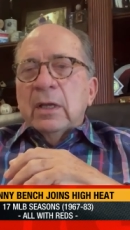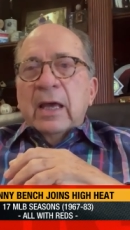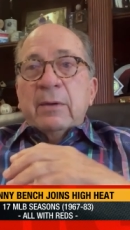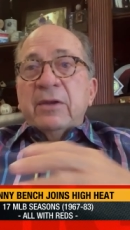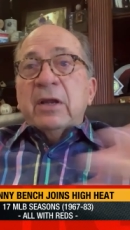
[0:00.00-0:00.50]

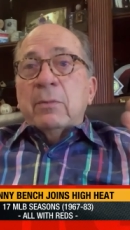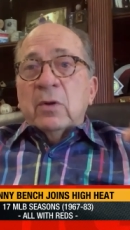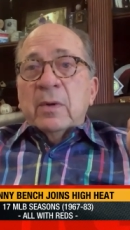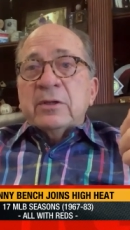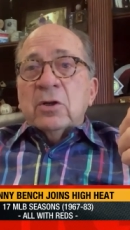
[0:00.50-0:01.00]
and
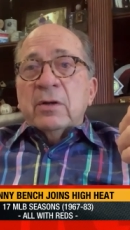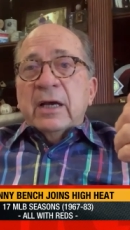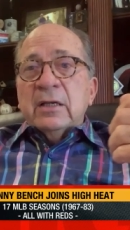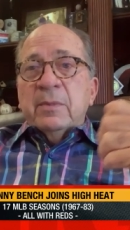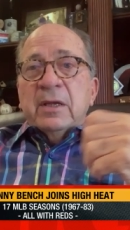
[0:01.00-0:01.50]
double, it turned
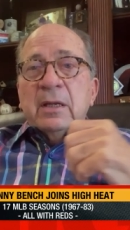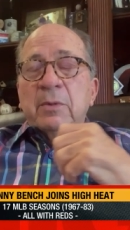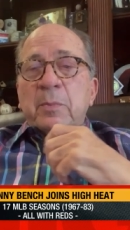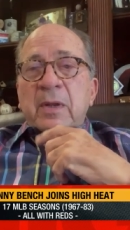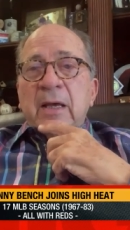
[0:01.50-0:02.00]
out to be a
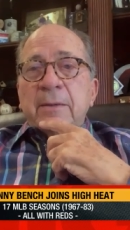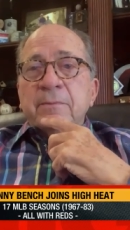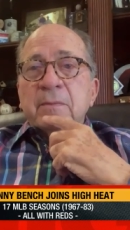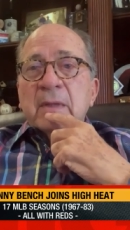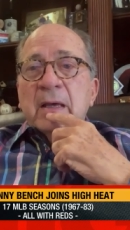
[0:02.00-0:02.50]
double play
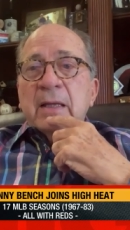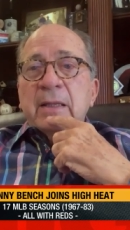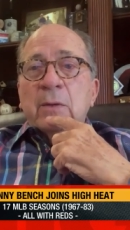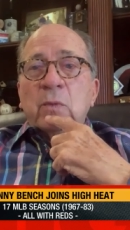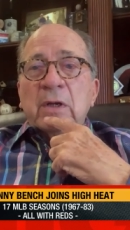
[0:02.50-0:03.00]
uh,
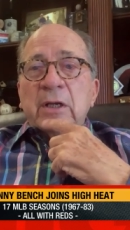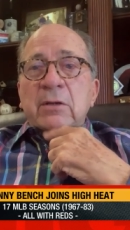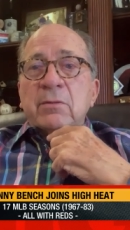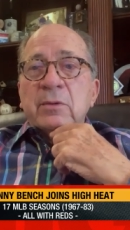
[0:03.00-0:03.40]
that really